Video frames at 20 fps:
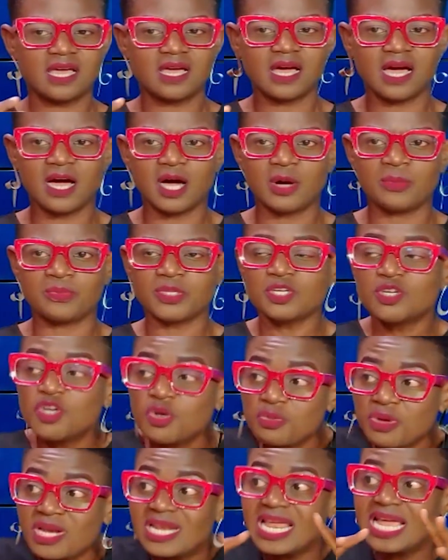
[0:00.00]

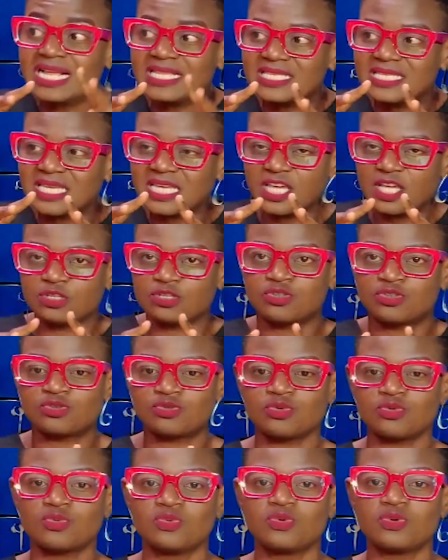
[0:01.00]
accumulate
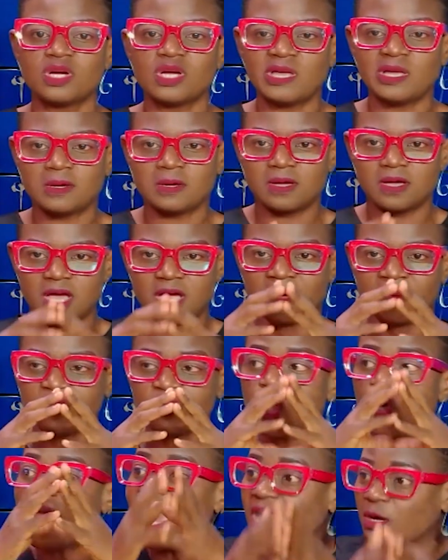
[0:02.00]
into
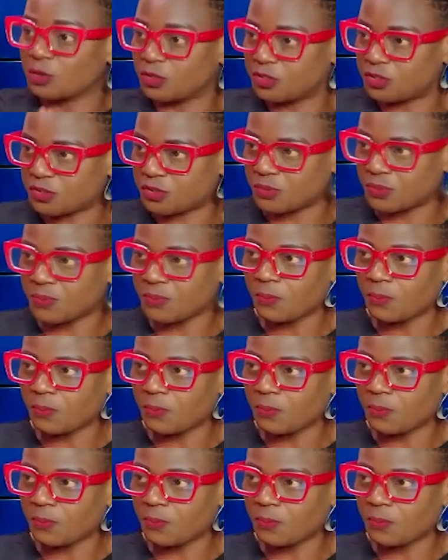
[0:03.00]
your health,